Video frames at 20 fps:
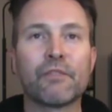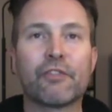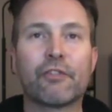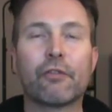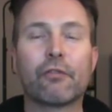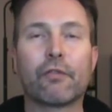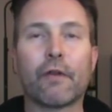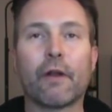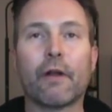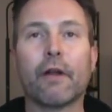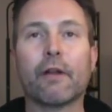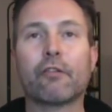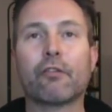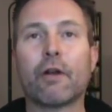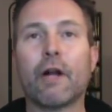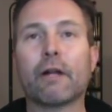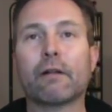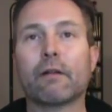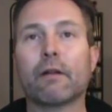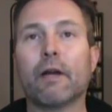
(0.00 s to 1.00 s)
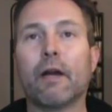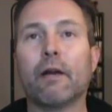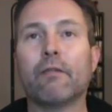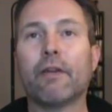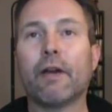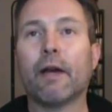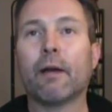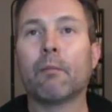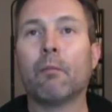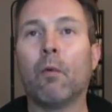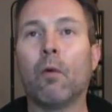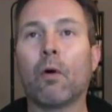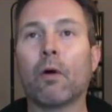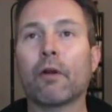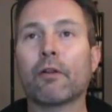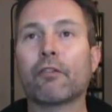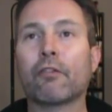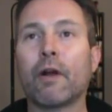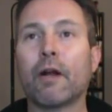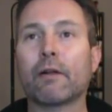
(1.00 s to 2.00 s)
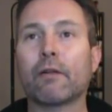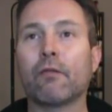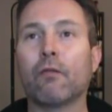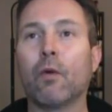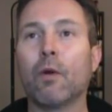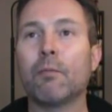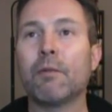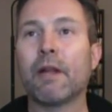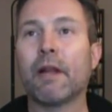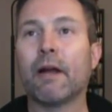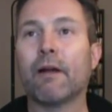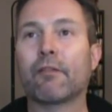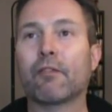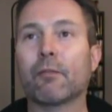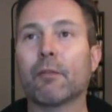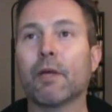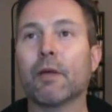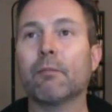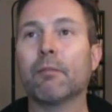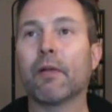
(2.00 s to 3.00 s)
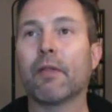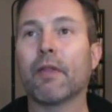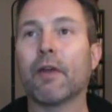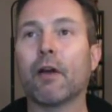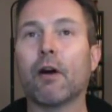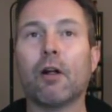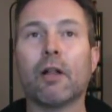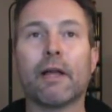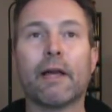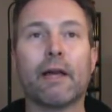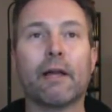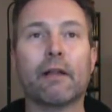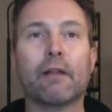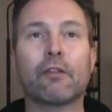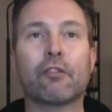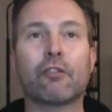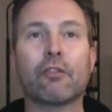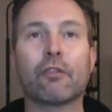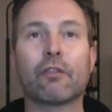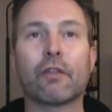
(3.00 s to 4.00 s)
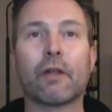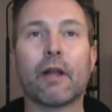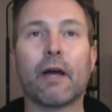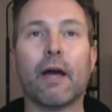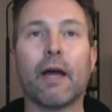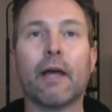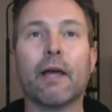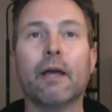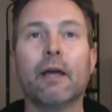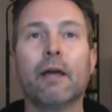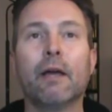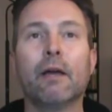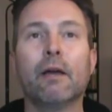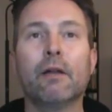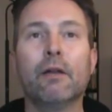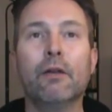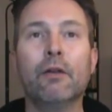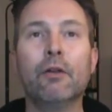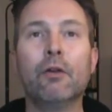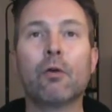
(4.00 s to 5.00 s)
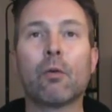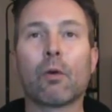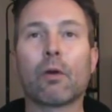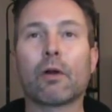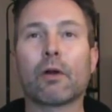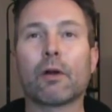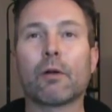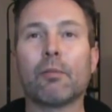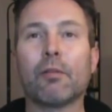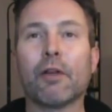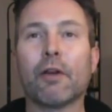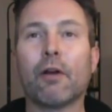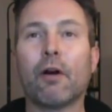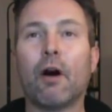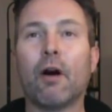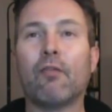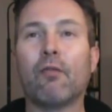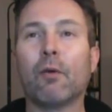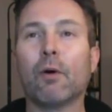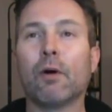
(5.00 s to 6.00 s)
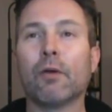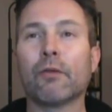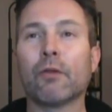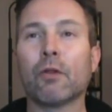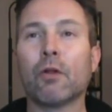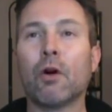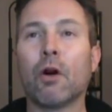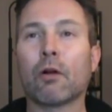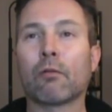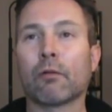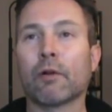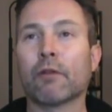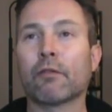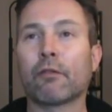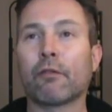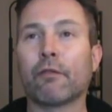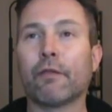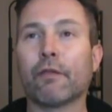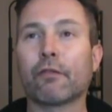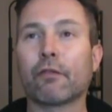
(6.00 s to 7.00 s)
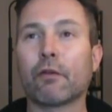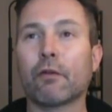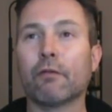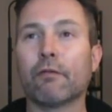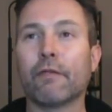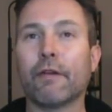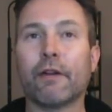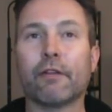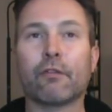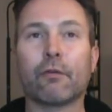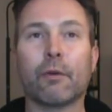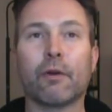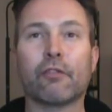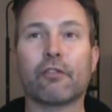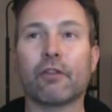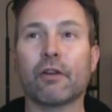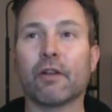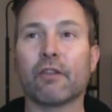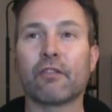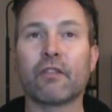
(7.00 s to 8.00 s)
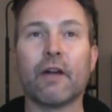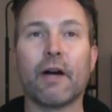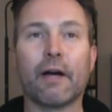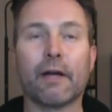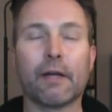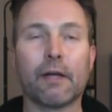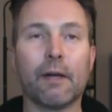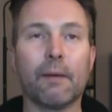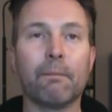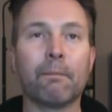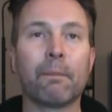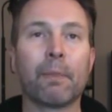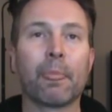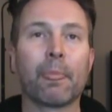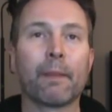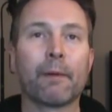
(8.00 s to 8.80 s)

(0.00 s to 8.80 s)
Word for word: She was very attractive, and I've had more attractive women after me, but they all had issues that I knew weren't going to play off well in the long run, so physical infatuation is not it.